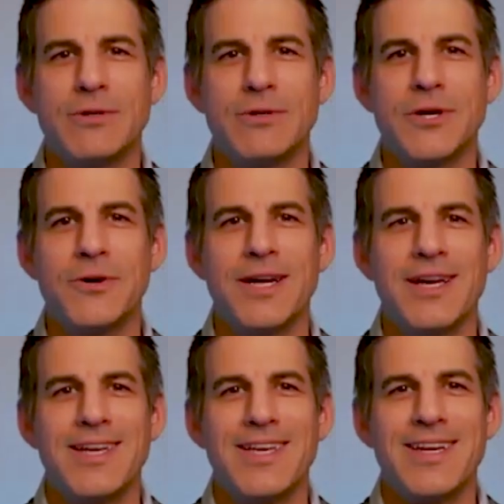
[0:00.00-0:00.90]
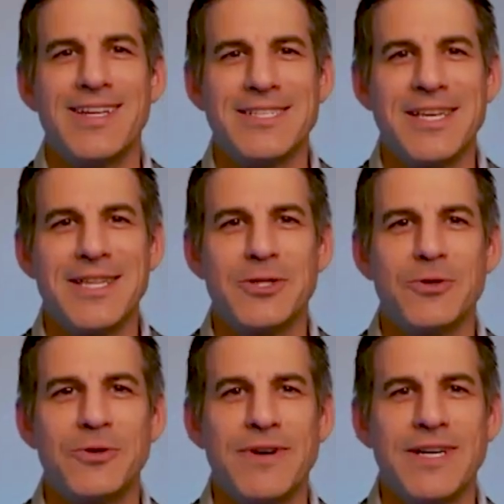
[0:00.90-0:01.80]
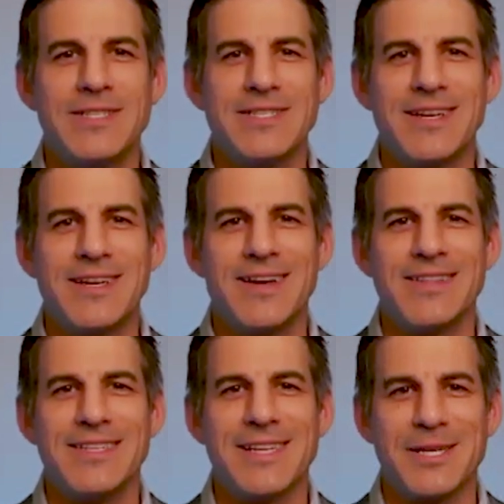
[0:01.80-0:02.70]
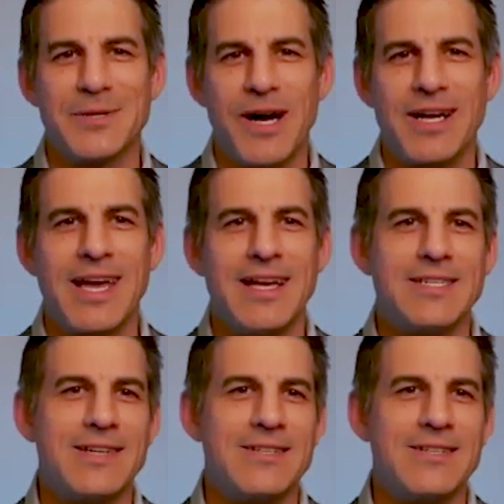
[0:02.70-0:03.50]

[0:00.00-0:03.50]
So you get to see the two of us on this next podcast here.